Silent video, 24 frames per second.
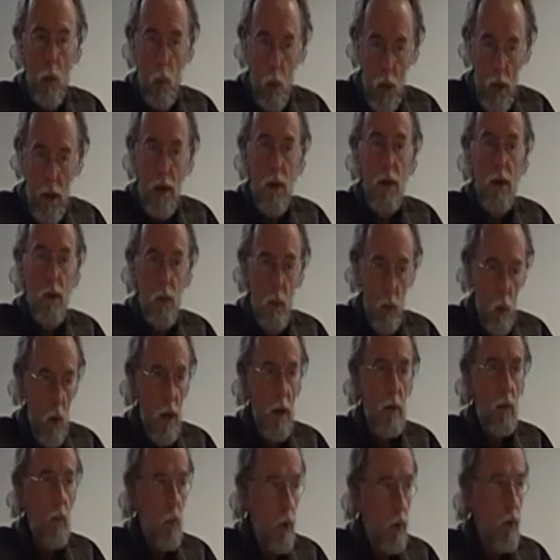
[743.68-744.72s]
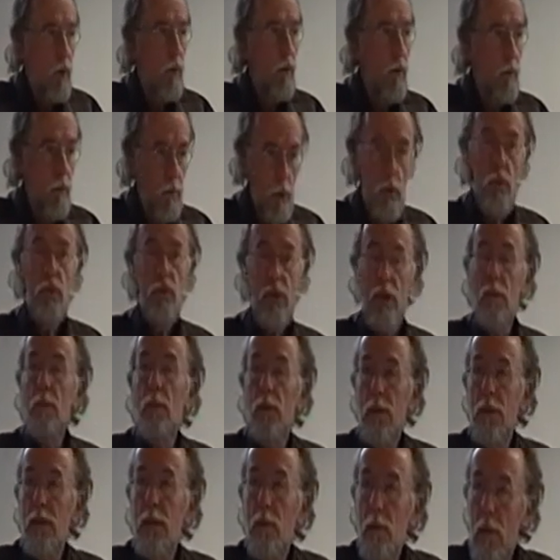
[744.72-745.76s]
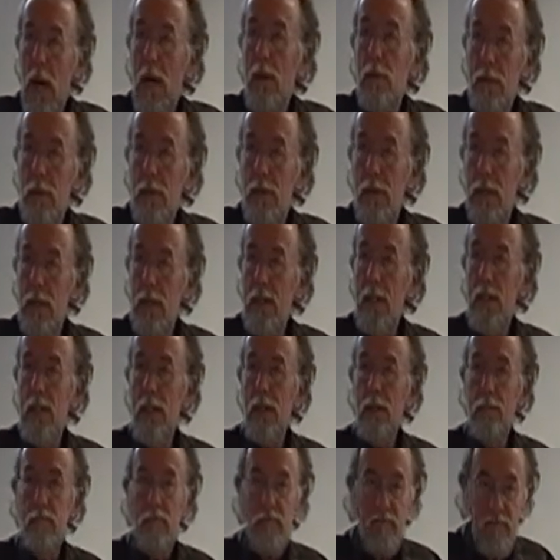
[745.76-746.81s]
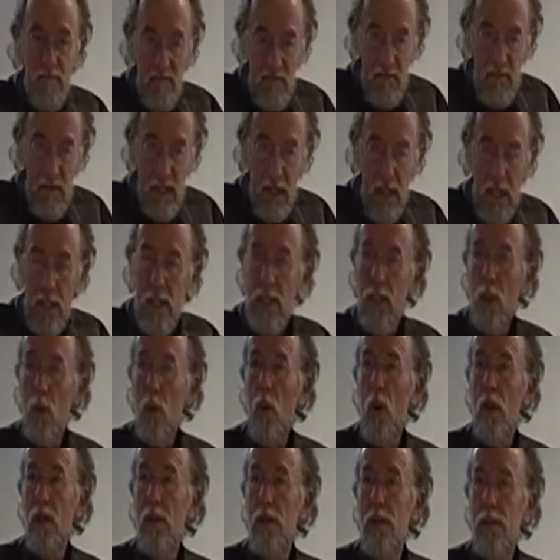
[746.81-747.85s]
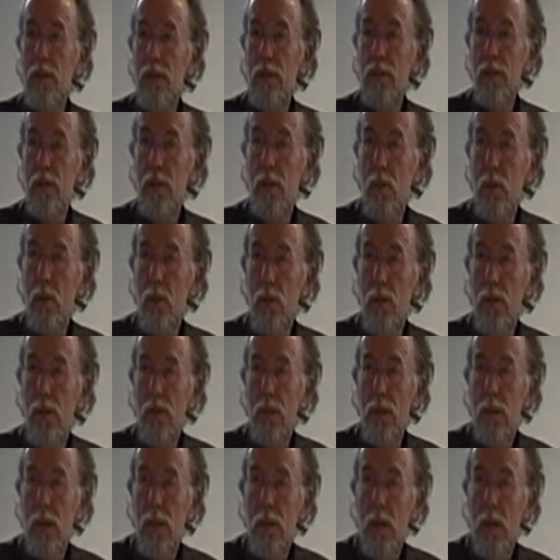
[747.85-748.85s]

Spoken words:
where one would do something about the inequalities in the world,